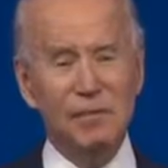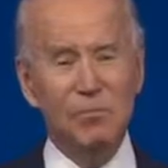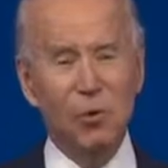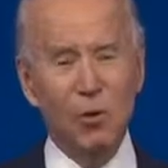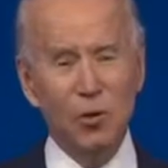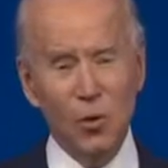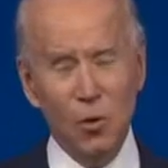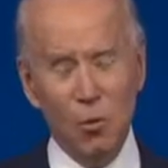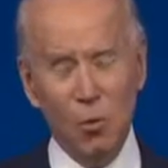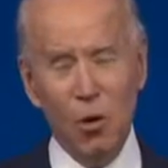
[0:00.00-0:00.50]

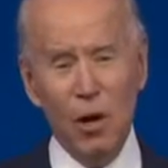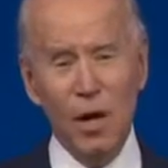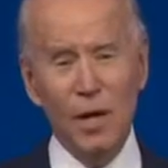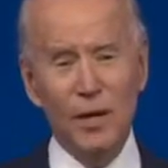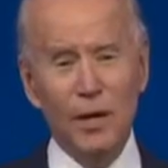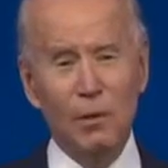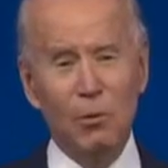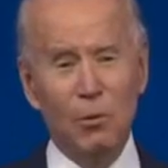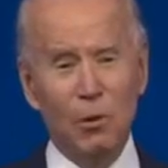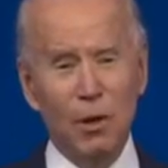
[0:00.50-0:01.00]
more than
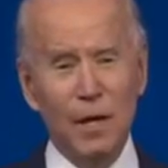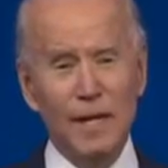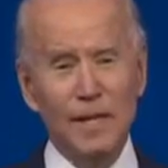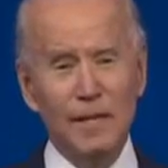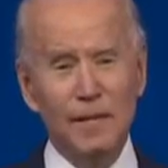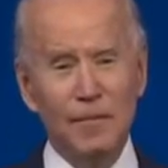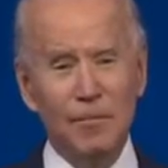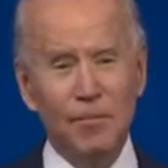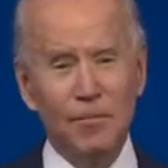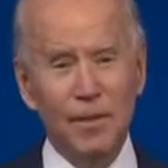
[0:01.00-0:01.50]
one, that we're
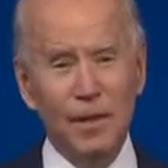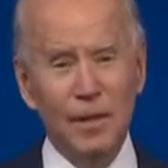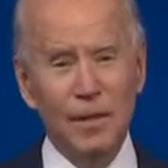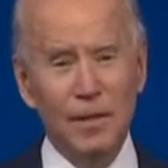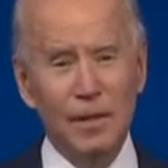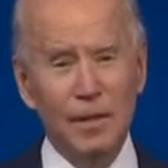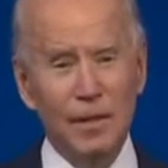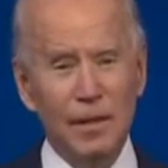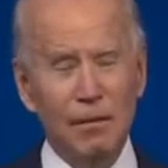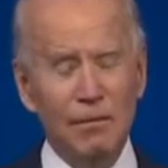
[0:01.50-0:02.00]
in.
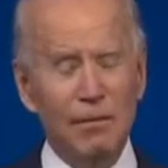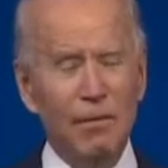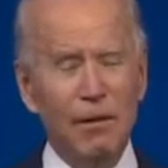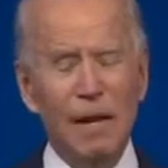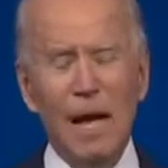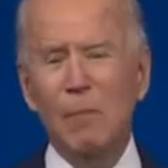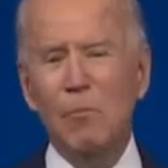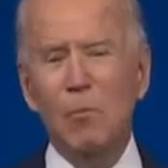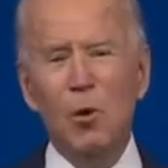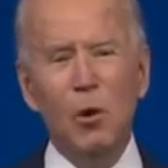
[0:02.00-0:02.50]
There's a
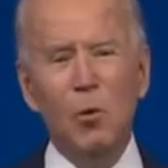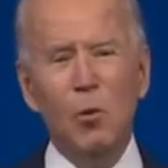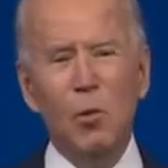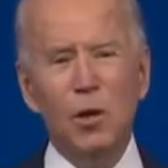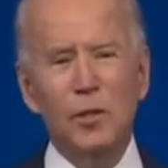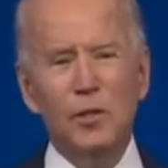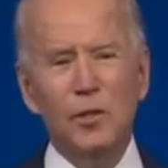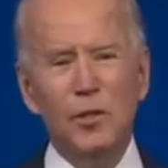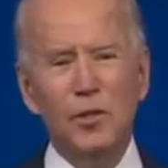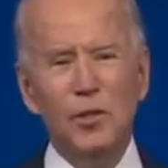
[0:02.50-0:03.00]
lot more
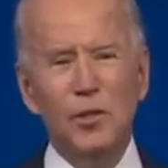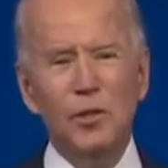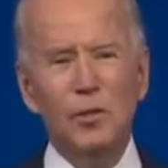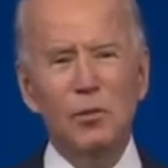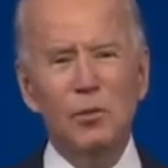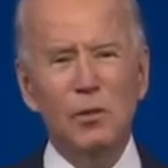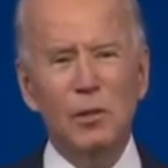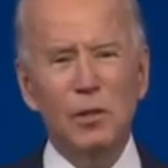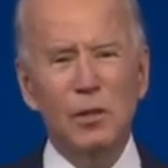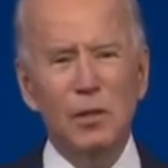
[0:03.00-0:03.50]
work to
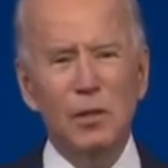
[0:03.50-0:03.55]
do.